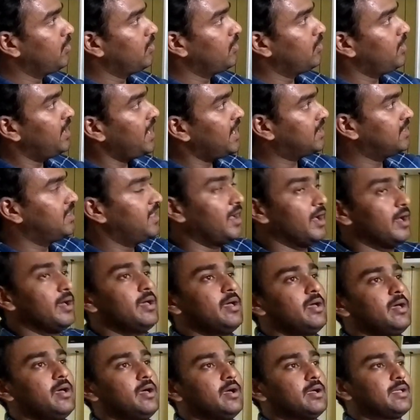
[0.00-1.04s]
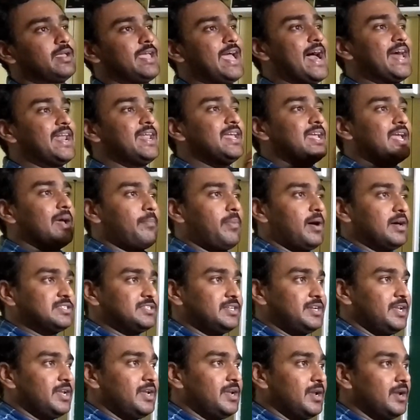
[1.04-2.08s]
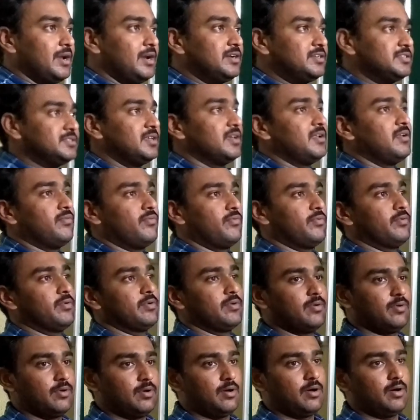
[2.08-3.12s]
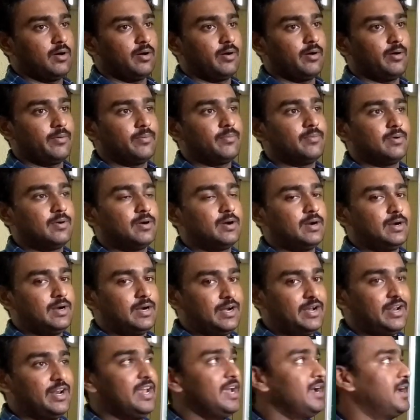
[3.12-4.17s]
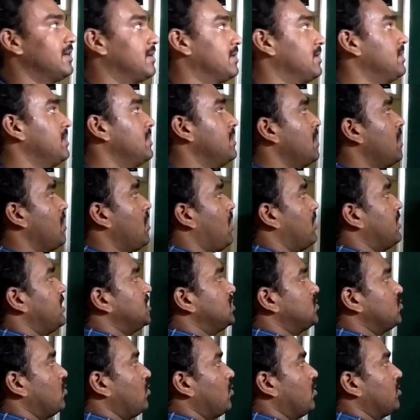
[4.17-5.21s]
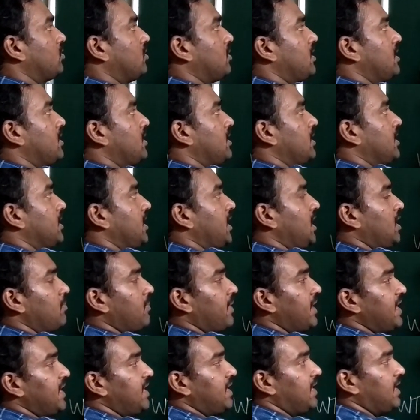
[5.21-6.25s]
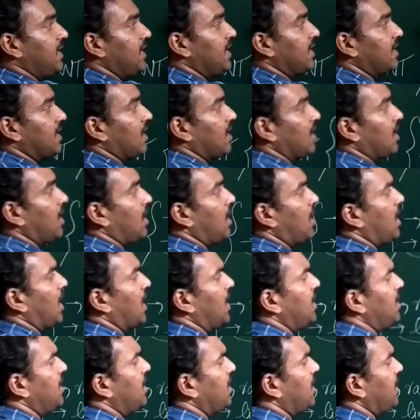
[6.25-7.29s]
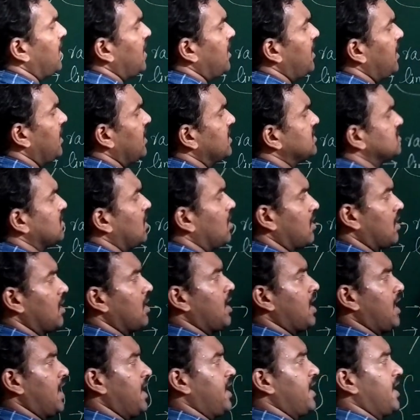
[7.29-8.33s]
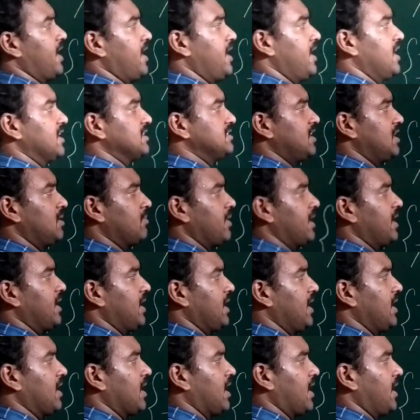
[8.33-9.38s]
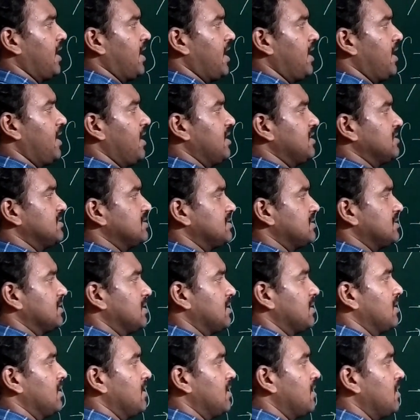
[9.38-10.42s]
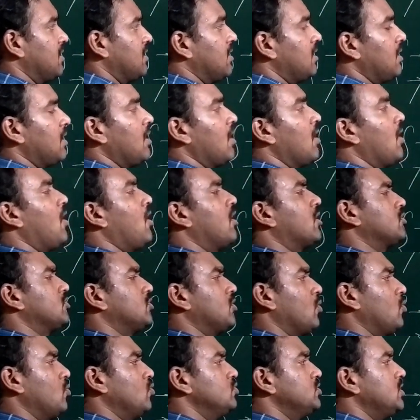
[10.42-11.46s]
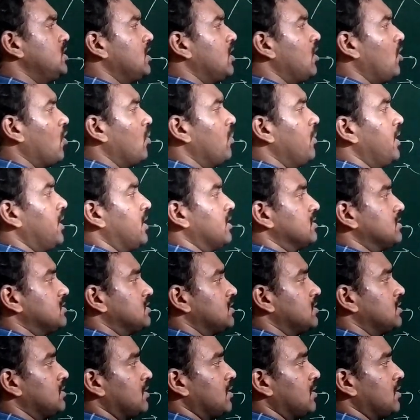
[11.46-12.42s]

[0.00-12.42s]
let the carrying capacity itself treat on its own, it might take 100 days, or 100 days it might take 100 days or 1000 kilometers